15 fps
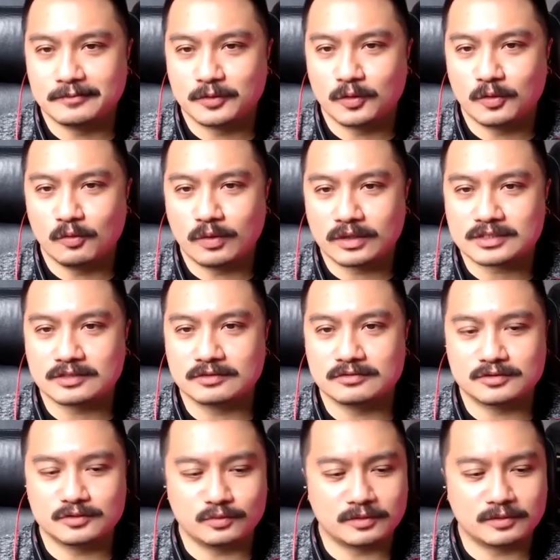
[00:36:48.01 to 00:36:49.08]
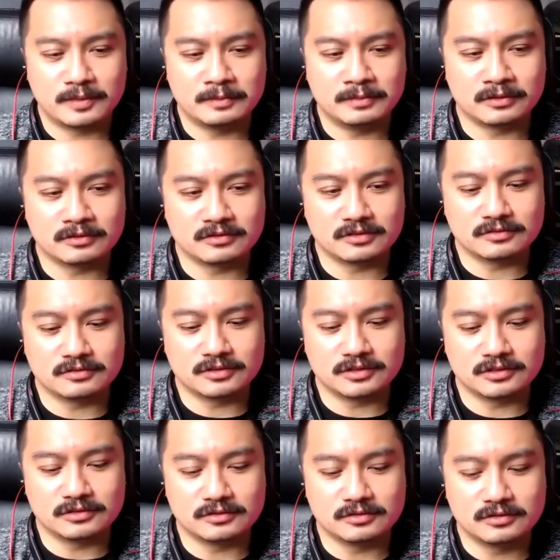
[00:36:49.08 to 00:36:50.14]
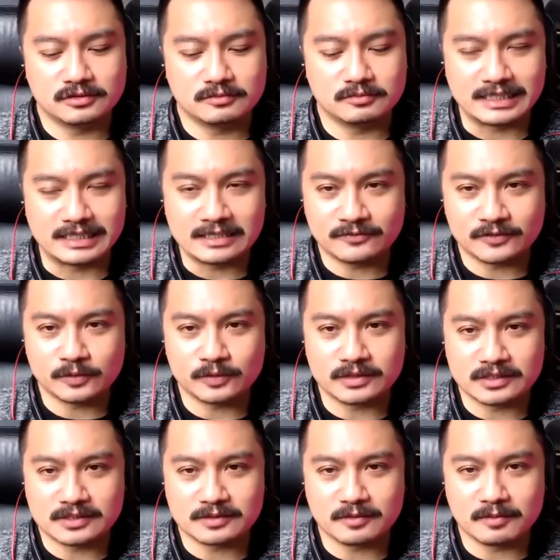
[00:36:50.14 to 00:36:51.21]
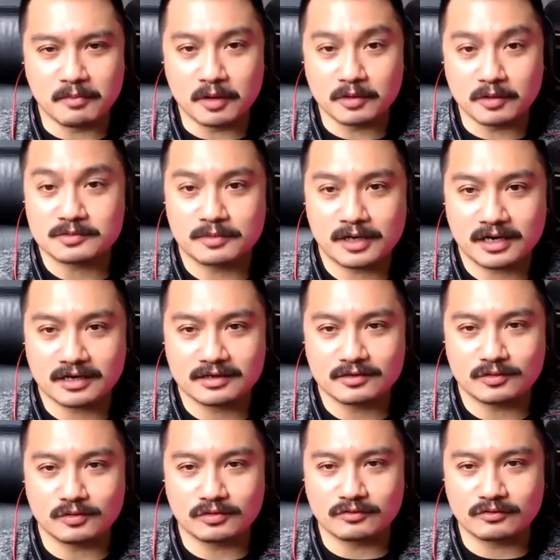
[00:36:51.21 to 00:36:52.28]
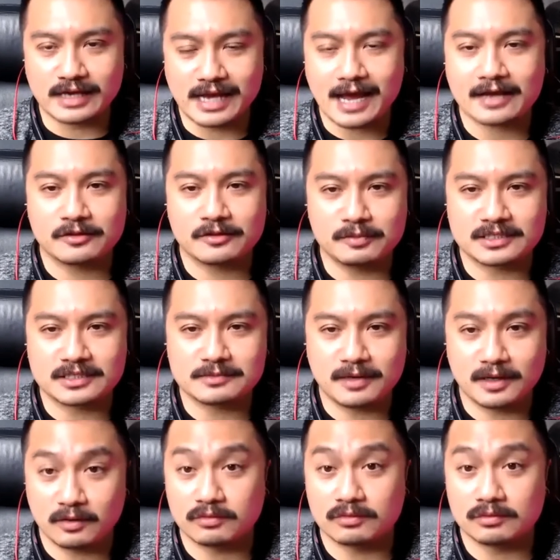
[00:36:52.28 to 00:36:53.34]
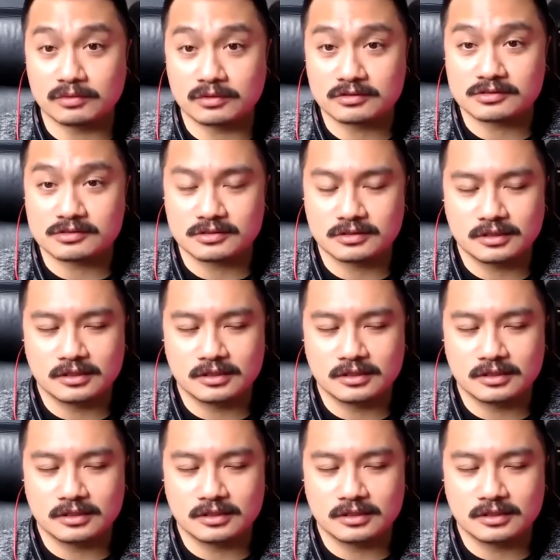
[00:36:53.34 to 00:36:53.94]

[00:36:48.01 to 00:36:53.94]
What people are going to influence the most by or react the best by or the worst?